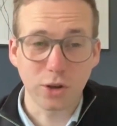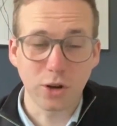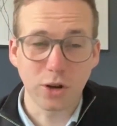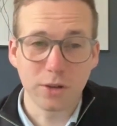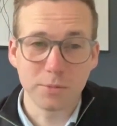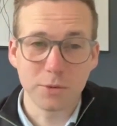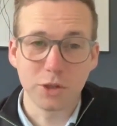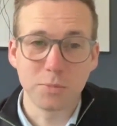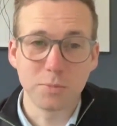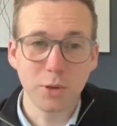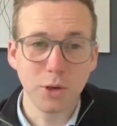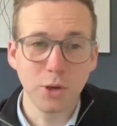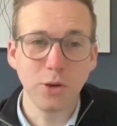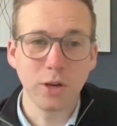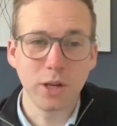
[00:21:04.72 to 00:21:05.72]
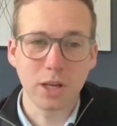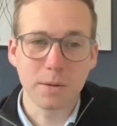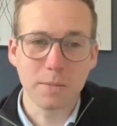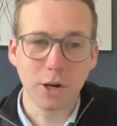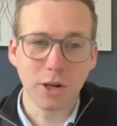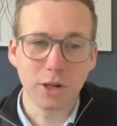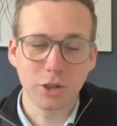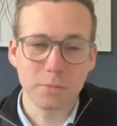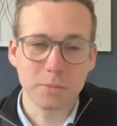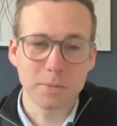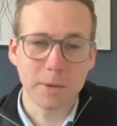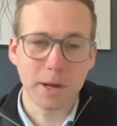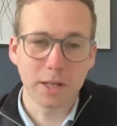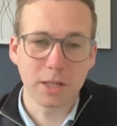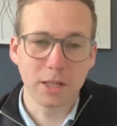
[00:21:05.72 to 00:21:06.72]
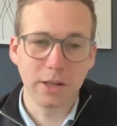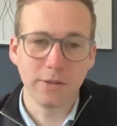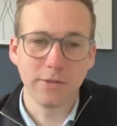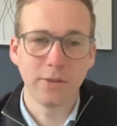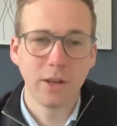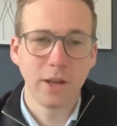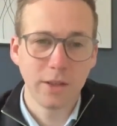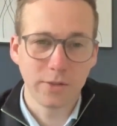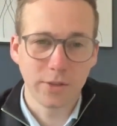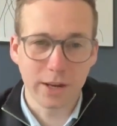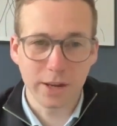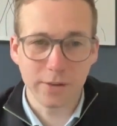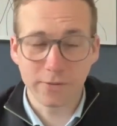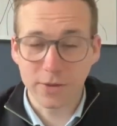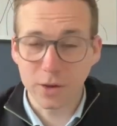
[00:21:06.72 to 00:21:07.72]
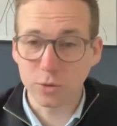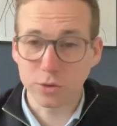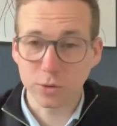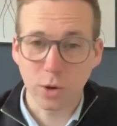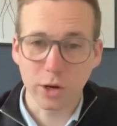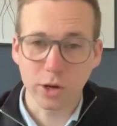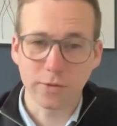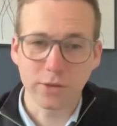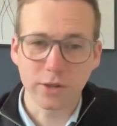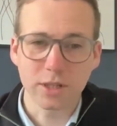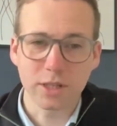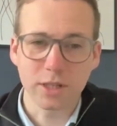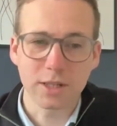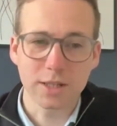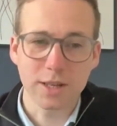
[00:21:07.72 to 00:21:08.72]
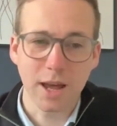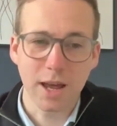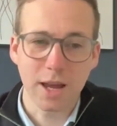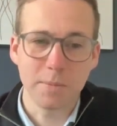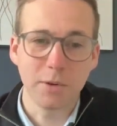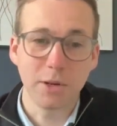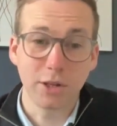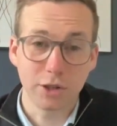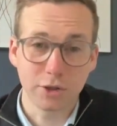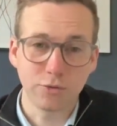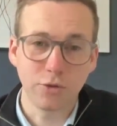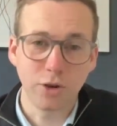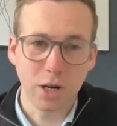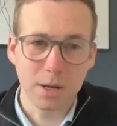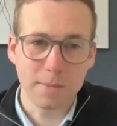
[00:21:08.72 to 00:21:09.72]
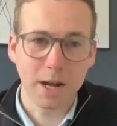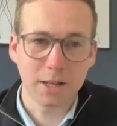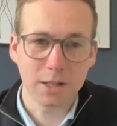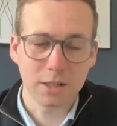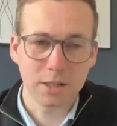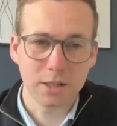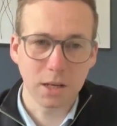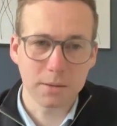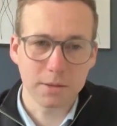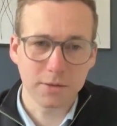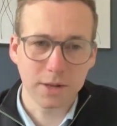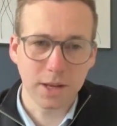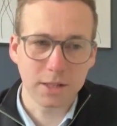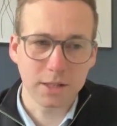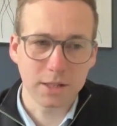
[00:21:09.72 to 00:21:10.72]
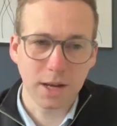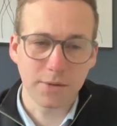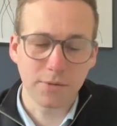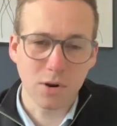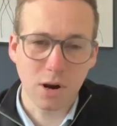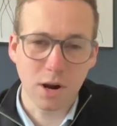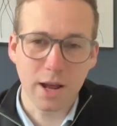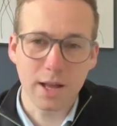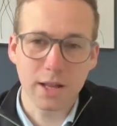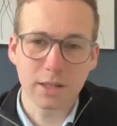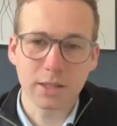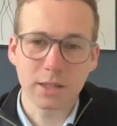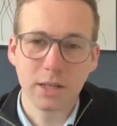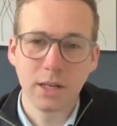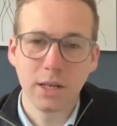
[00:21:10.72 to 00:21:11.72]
got just purely commercial perspective that it feels quite an obvious thing to say, but it just really matters in terms of getting that right.